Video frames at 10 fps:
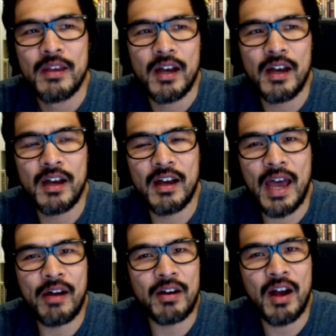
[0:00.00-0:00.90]

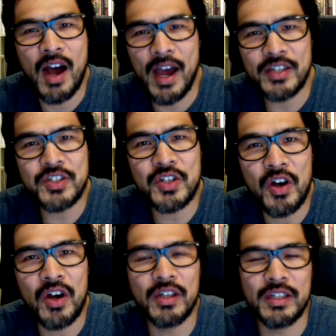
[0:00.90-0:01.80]
Our highest
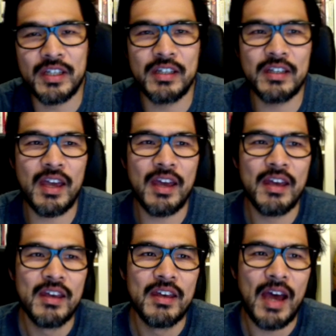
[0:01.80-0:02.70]
calling,
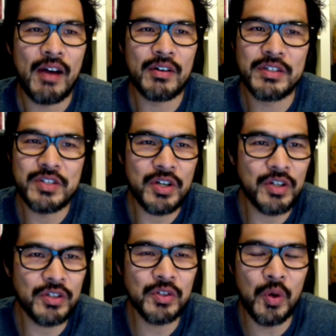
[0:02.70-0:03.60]
our
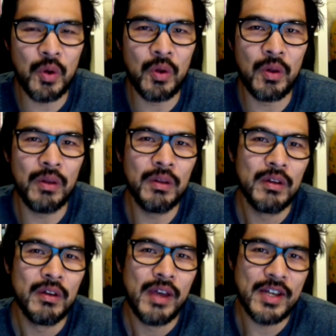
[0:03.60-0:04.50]
eternal goal
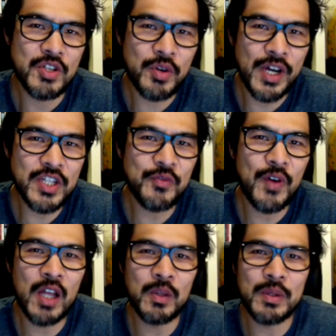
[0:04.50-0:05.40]
as Christ
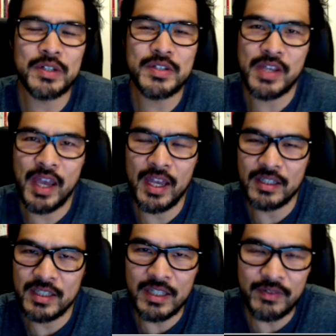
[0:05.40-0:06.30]
followers
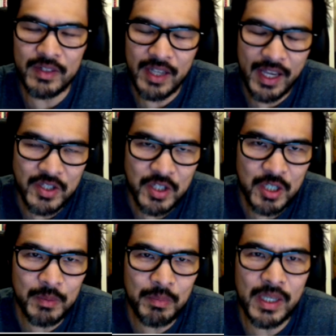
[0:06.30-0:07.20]
and even as
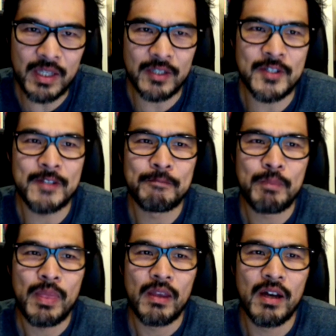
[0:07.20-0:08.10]
human beings
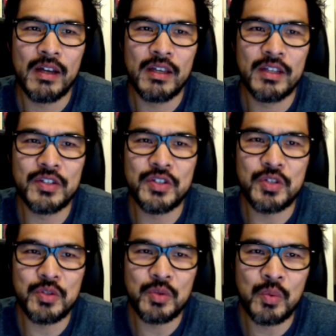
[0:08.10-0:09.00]
is
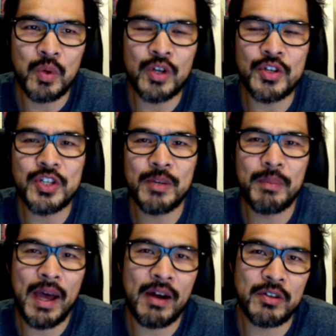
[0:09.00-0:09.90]
to worship
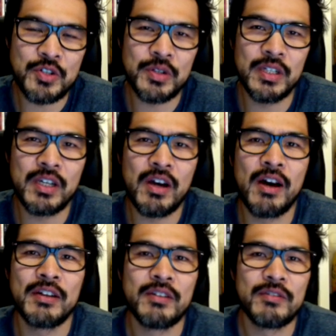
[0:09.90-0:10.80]
our Trinity
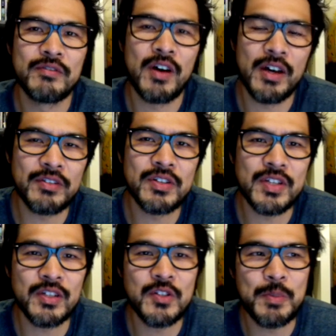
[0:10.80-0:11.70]
God, Father,
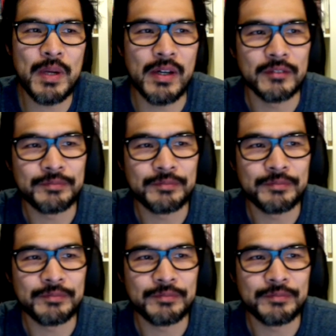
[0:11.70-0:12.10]
Son, and Spirit.